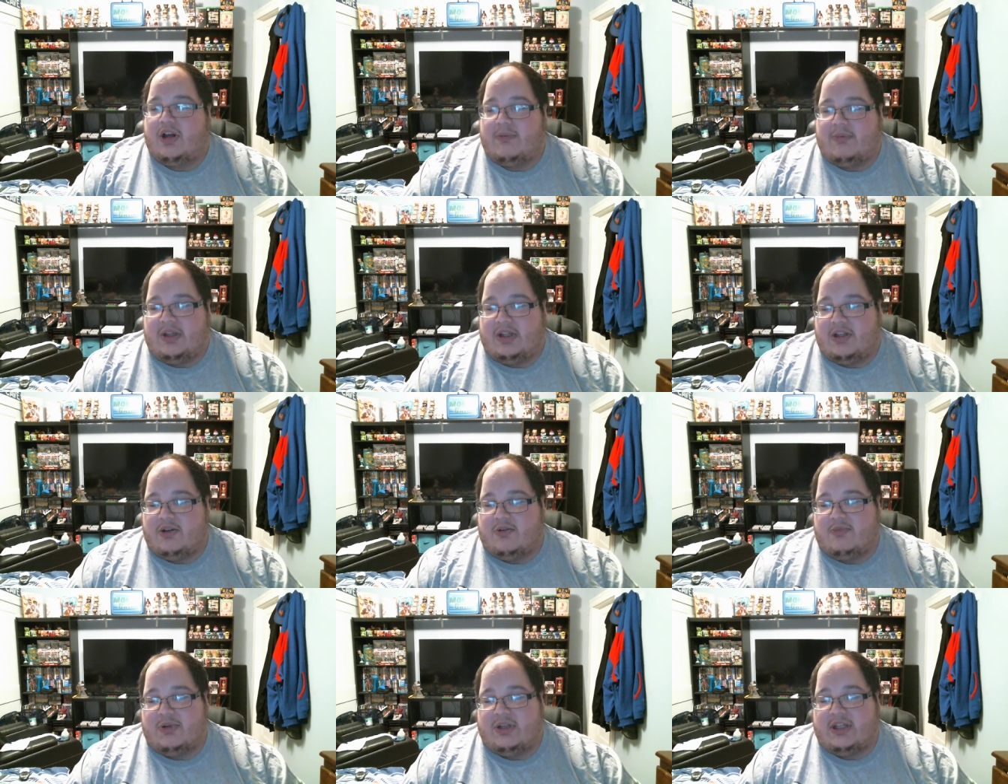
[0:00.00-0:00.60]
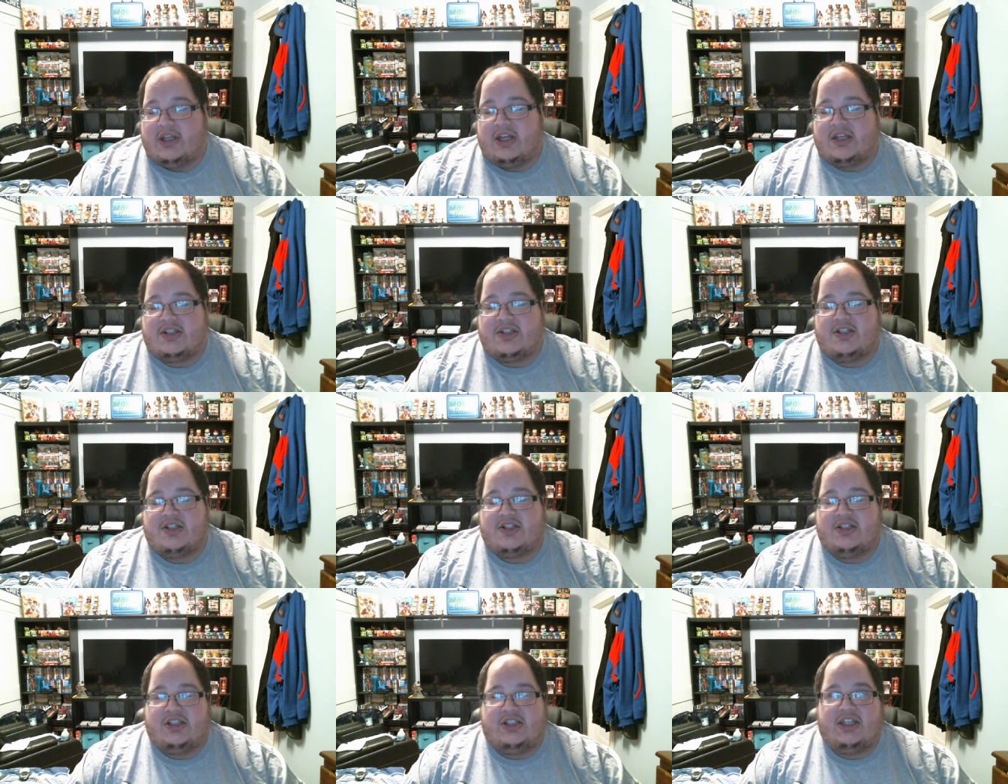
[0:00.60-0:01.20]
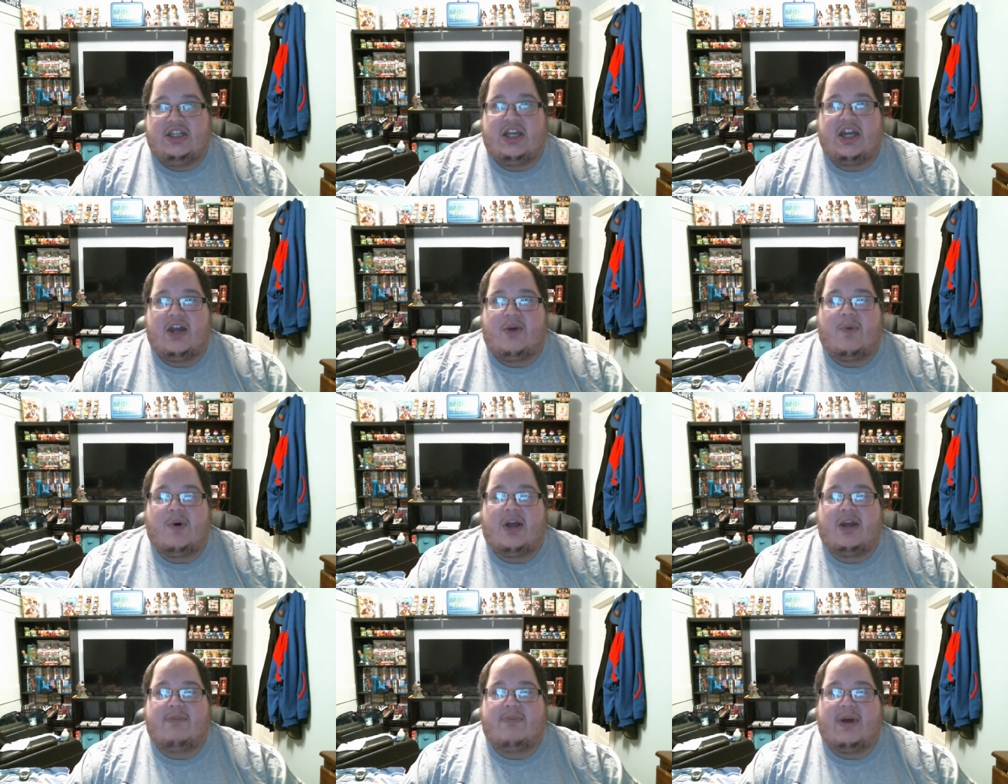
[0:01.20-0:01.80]
I mean, it would be nice to see
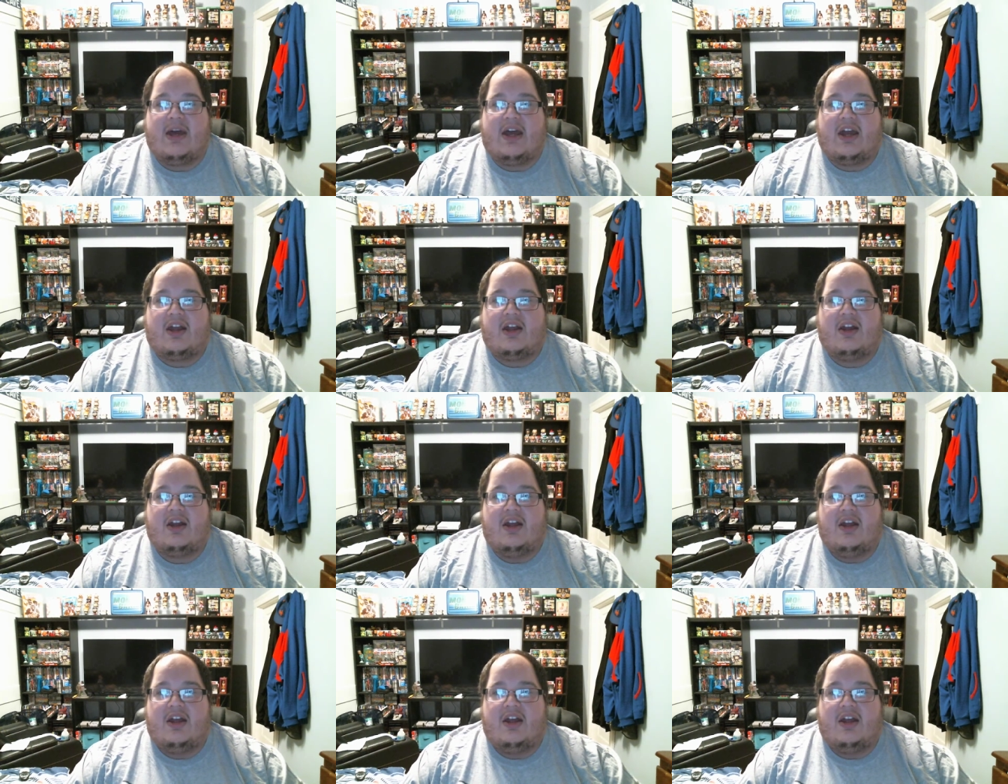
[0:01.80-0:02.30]
DIY back,